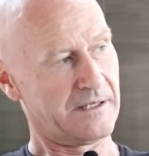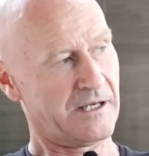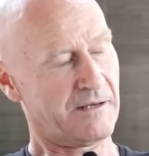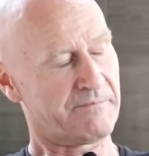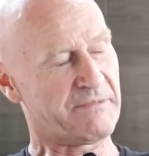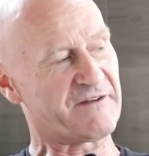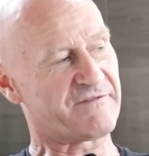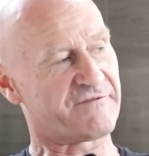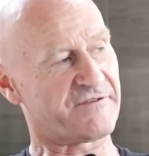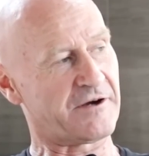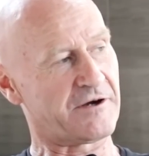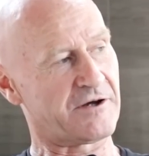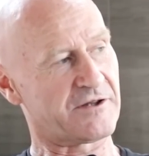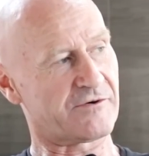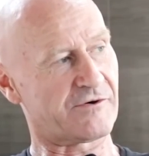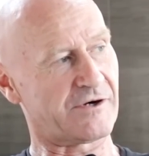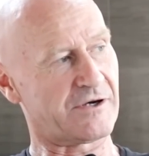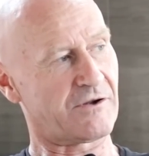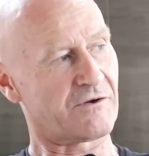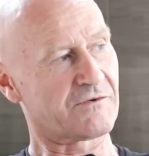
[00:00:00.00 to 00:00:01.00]
a bit
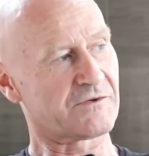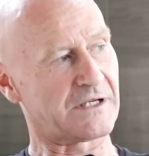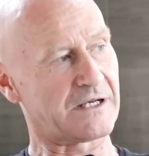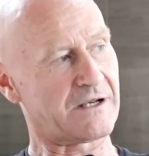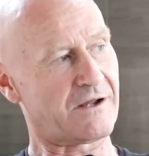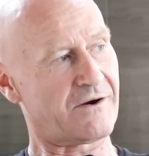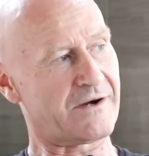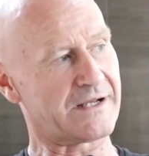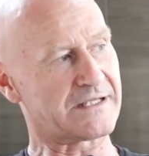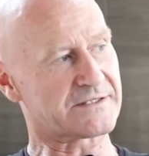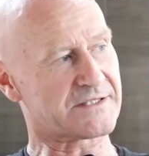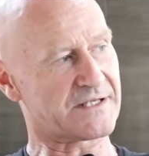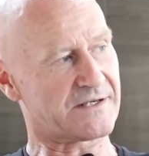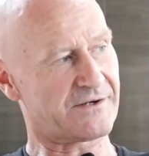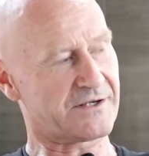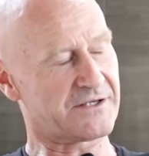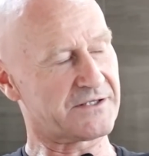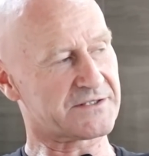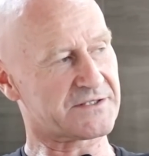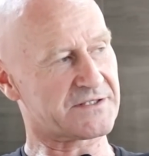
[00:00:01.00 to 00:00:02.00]
further along the lines,
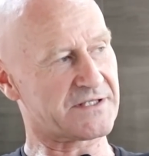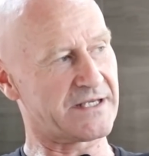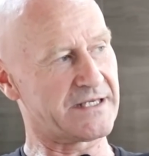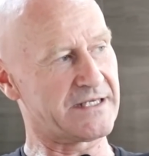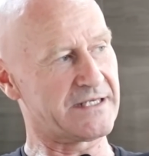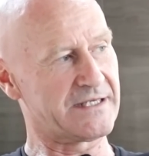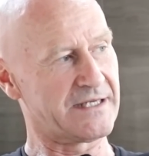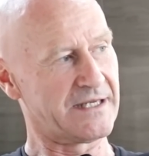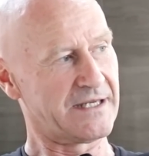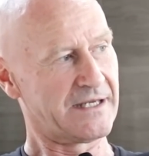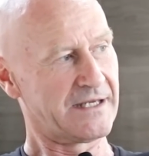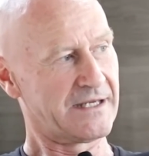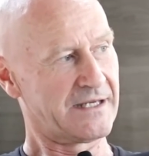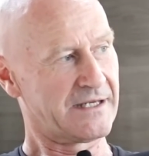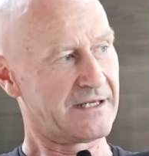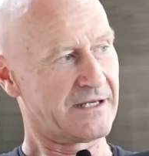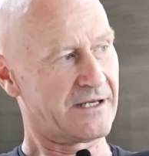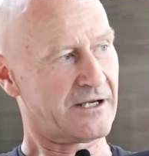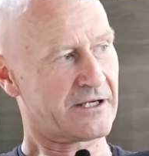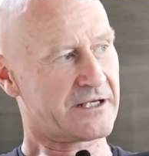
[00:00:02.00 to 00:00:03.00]
and I could see
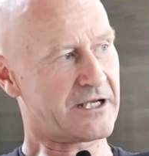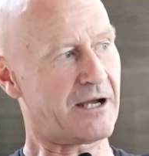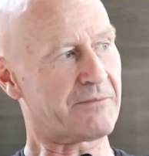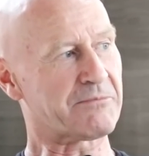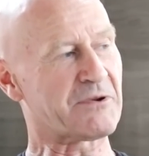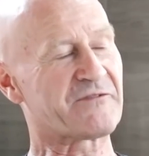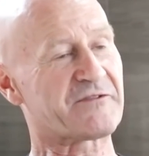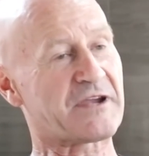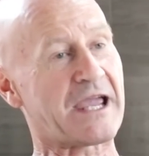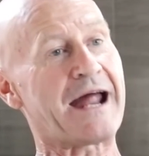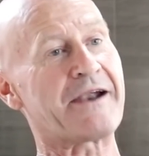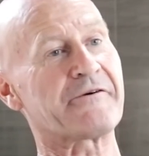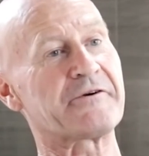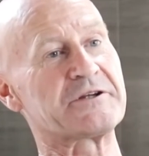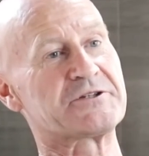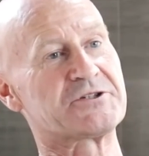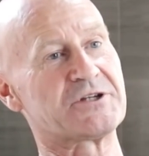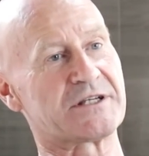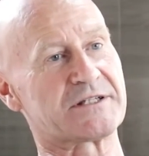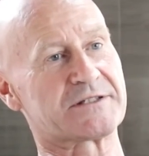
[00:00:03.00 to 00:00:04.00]
a couple of
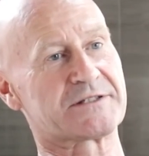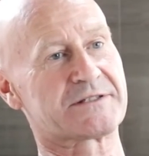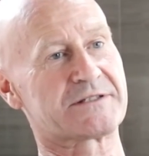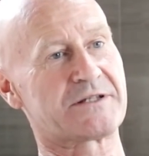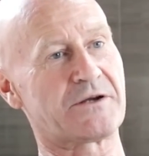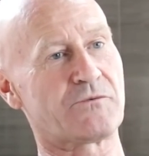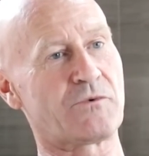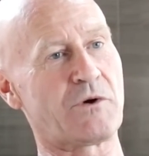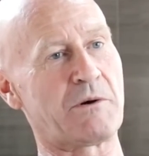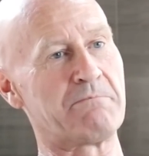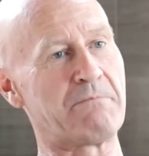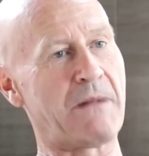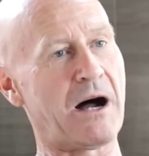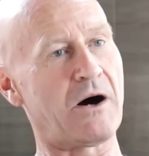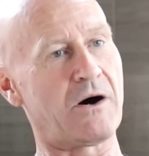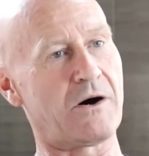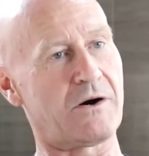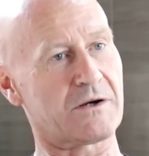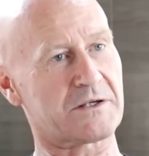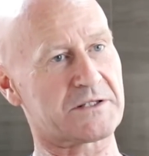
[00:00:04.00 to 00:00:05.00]
carriages that were
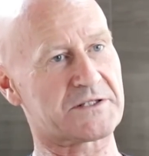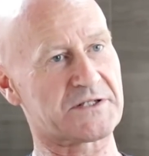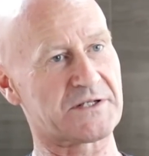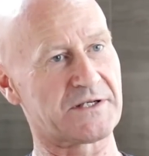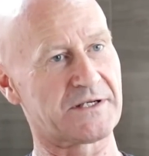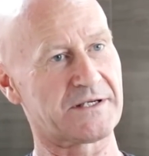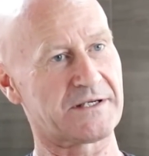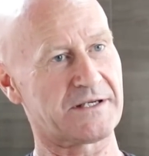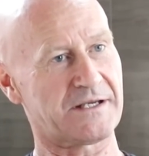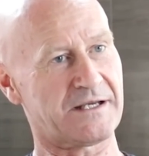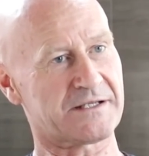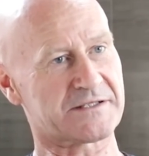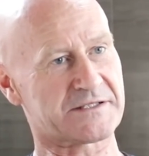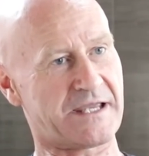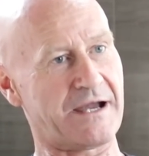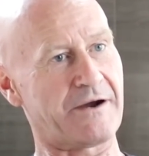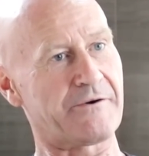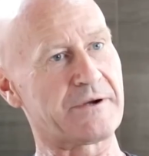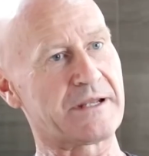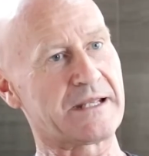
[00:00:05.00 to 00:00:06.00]
marked
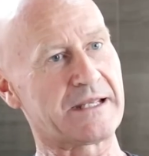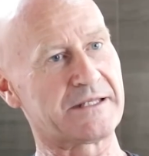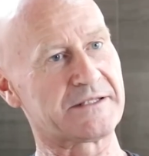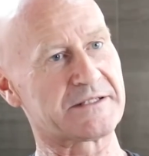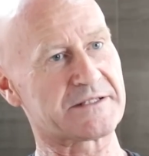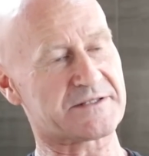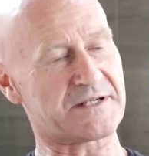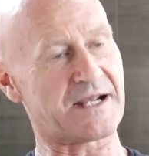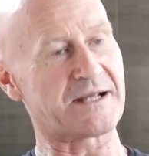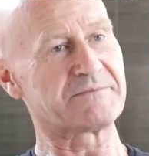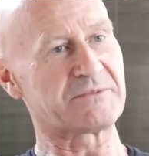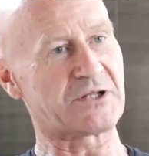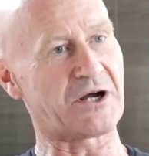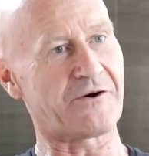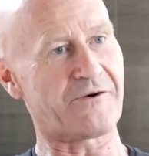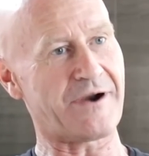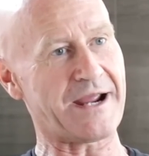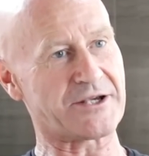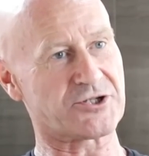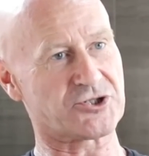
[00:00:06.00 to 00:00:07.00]
as going in the same
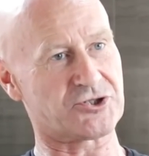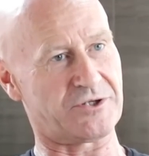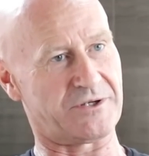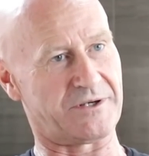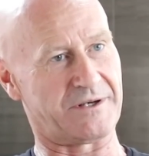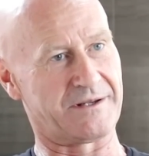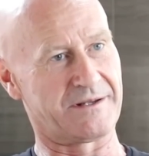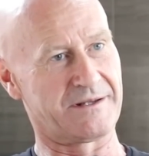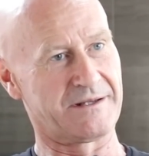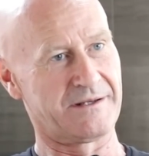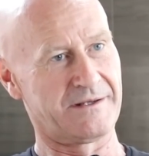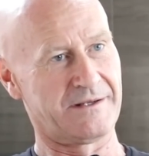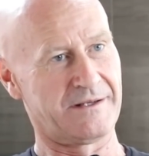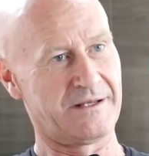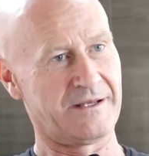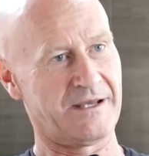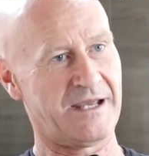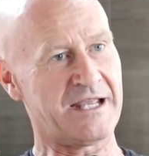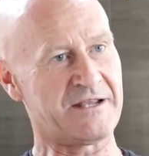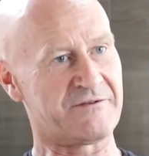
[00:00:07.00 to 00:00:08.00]
direction
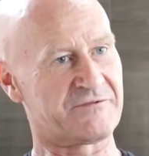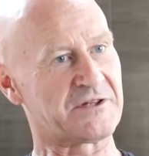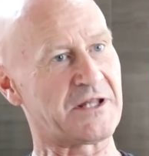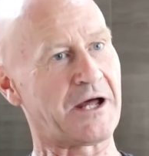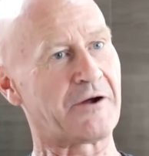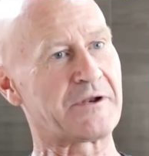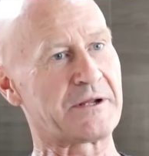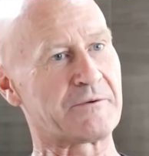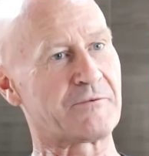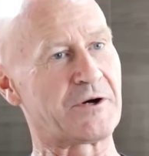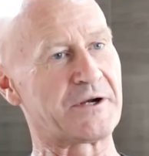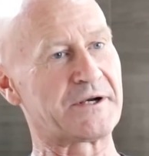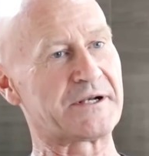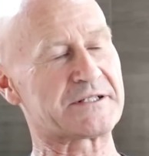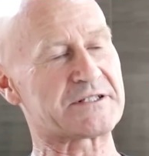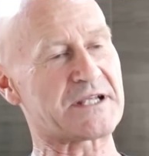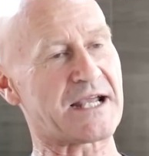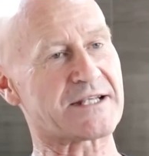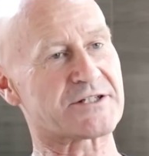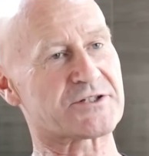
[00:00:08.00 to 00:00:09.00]
even though they
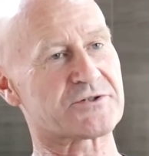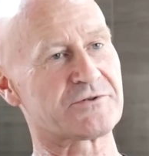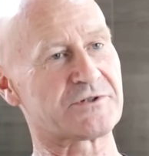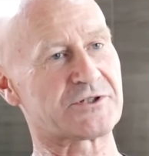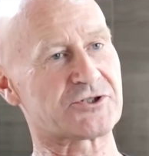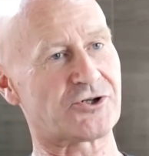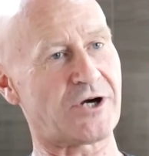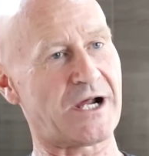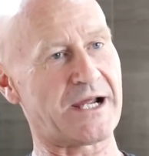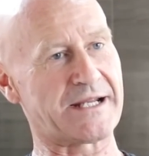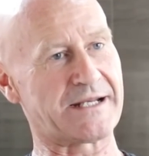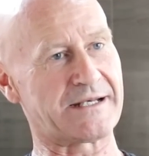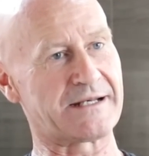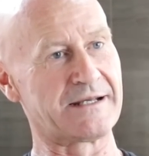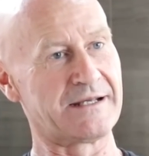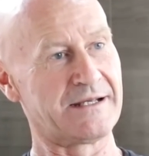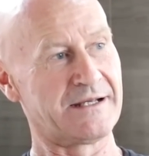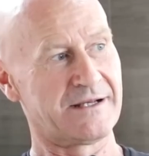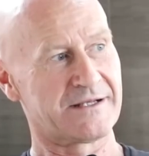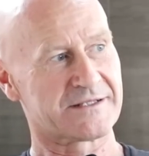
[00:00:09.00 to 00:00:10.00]
weren't attached to a
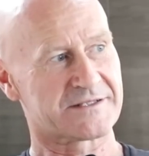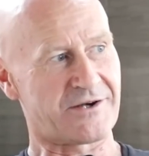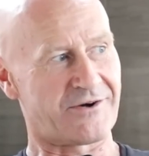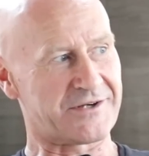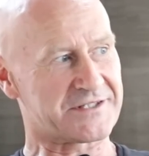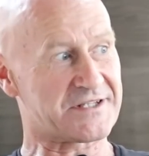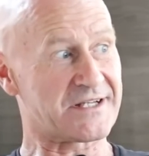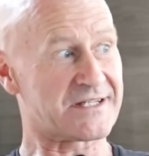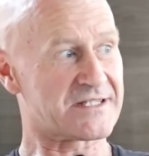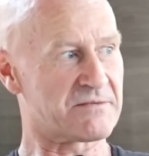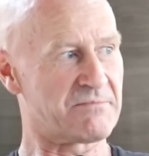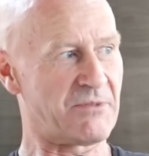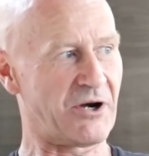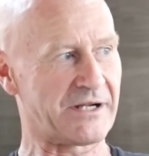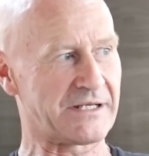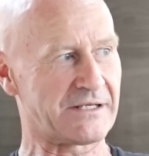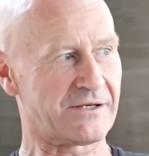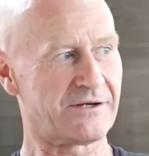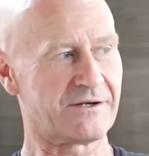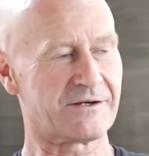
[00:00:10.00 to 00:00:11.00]
train. So I said to
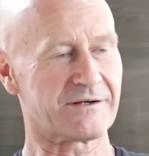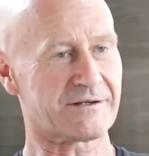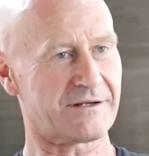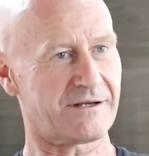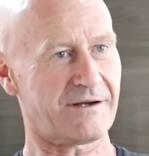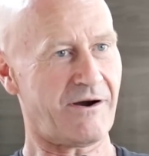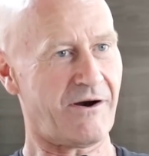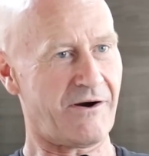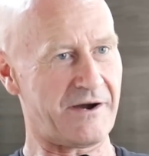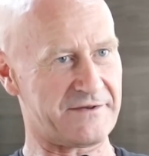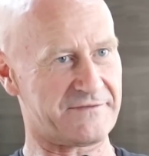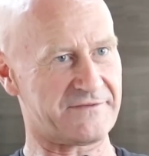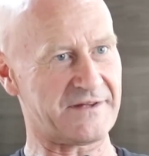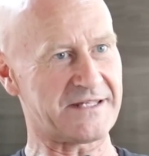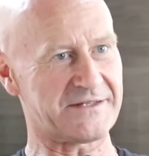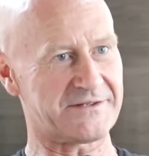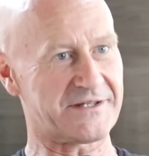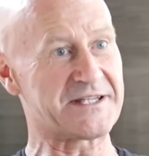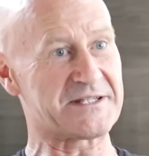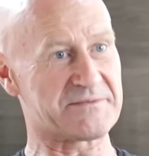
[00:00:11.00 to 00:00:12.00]
Mike, look, I
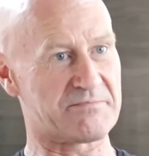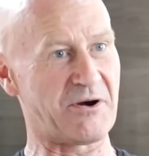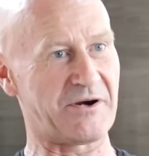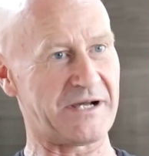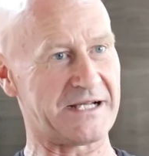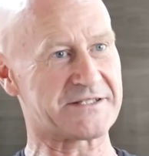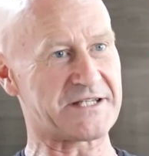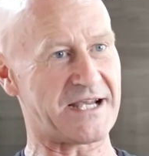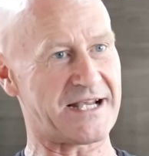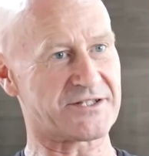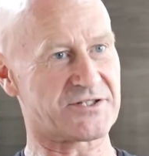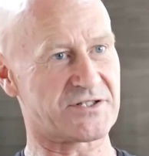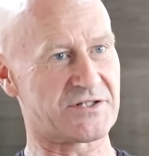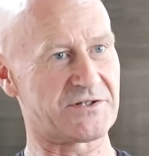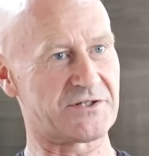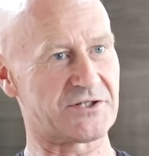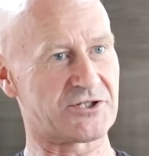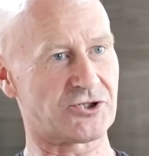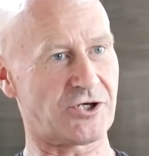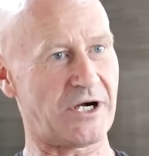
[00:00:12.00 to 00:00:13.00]
think these might attach
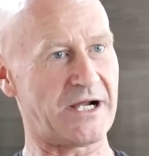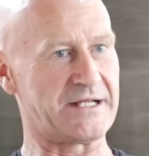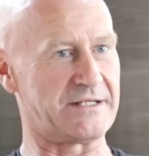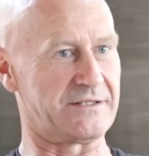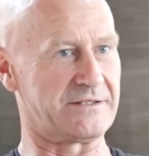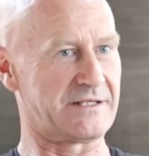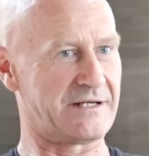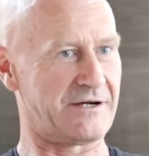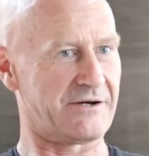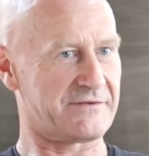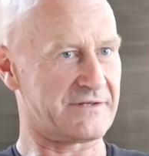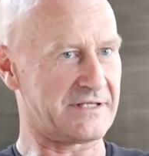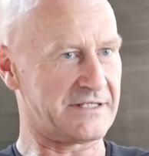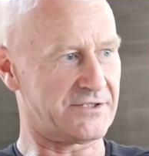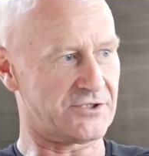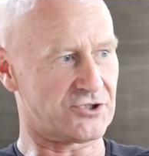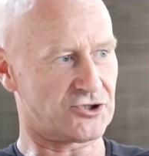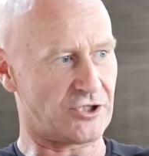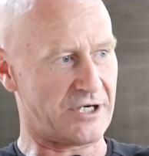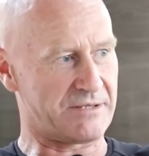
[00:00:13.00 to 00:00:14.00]
to the train. You know, I
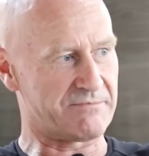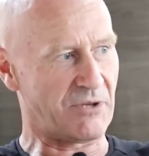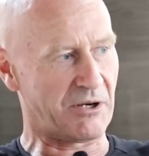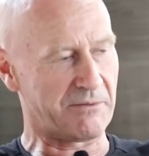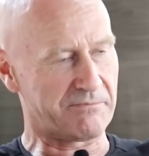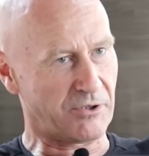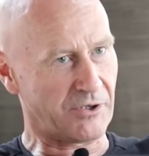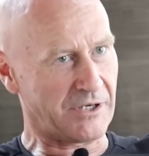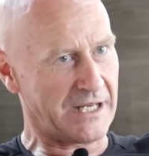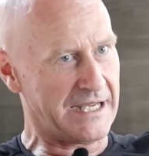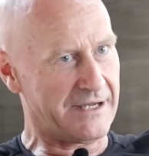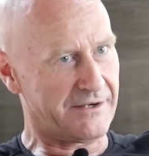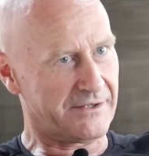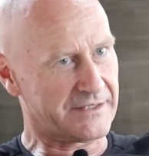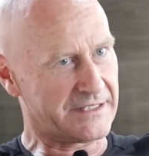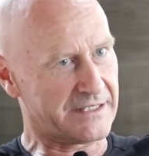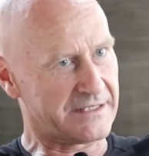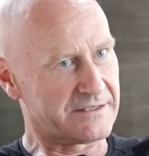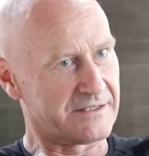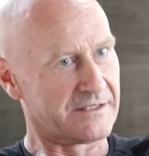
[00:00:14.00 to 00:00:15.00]
think the train might pull
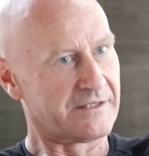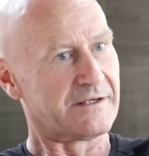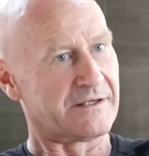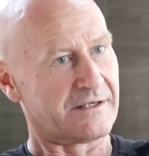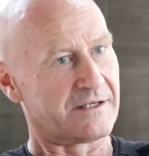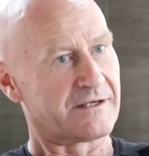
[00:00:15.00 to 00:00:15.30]
out and then